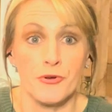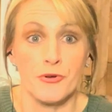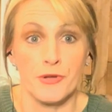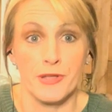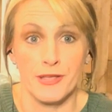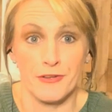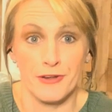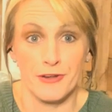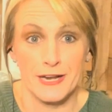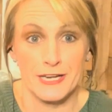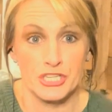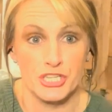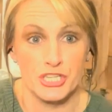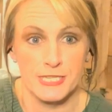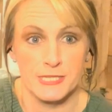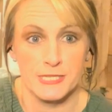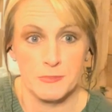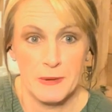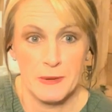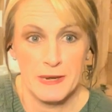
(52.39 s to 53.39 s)
killer has
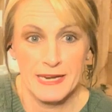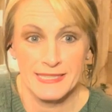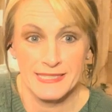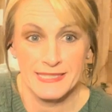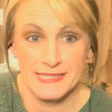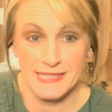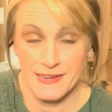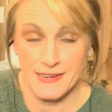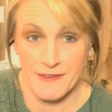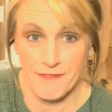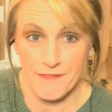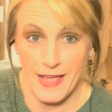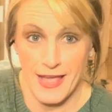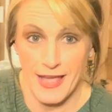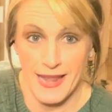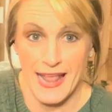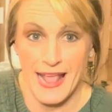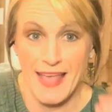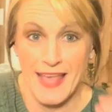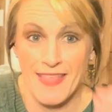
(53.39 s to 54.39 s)
just been identified.
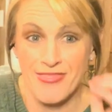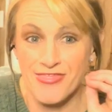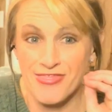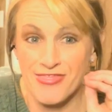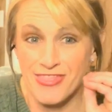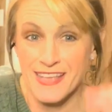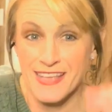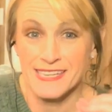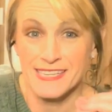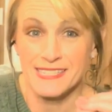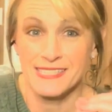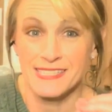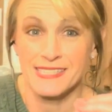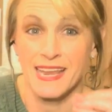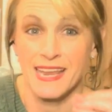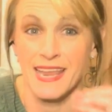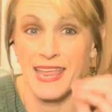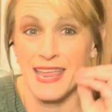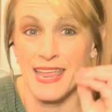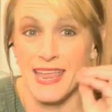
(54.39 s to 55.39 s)
And this
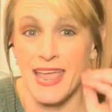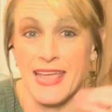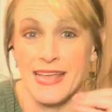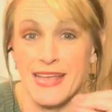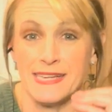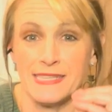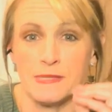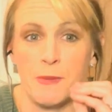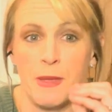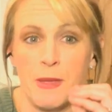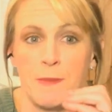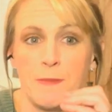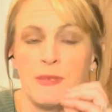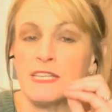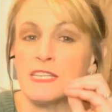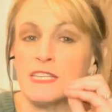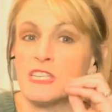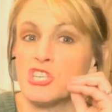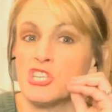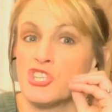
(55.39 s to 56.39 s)
case made me
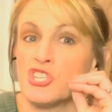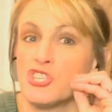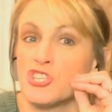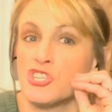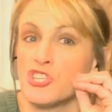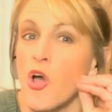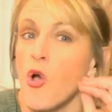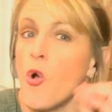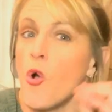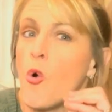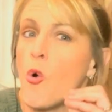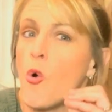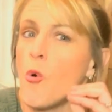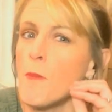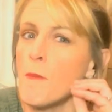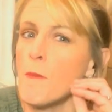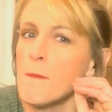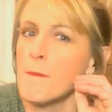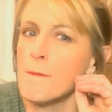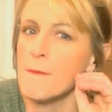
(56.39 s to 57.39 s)
so
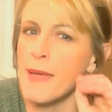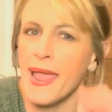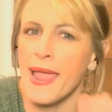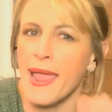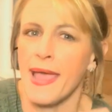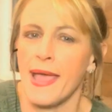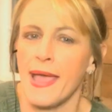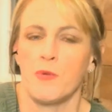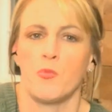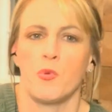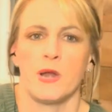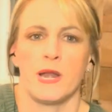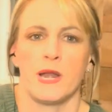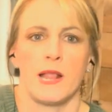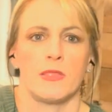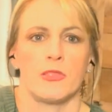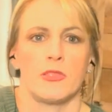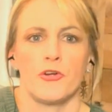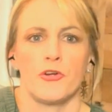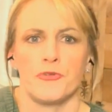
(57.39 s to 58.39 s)
mad when I
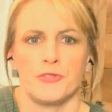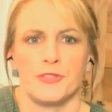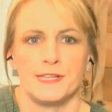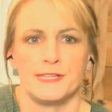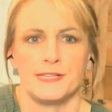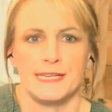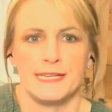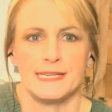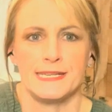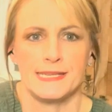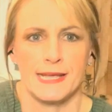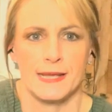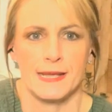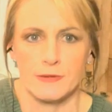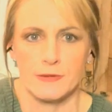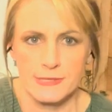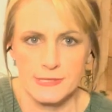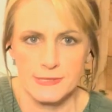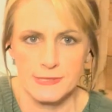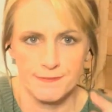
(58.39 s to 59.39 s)
learned the
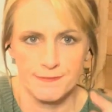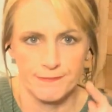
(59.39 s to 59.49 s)
details.